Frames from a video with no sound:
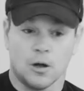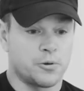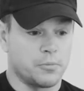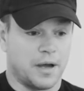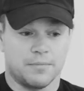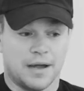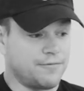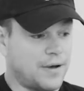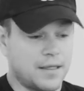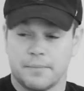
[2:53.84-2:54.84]
all through my my
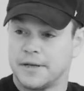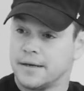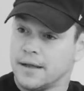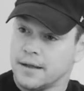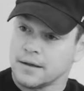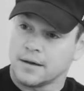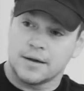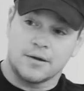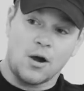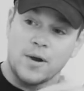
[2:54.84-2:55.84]
father. I mean,
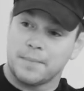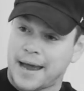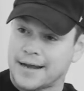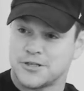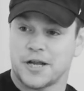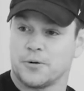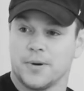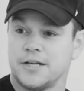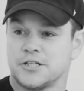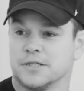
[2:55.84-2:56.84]
going back
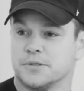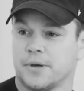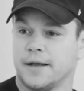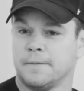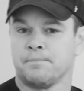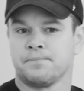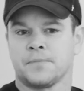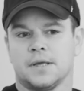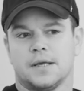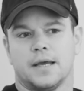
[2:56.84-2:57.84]
generations, right?
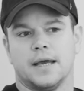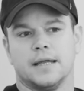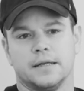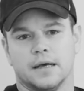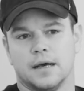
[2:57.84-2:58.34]
And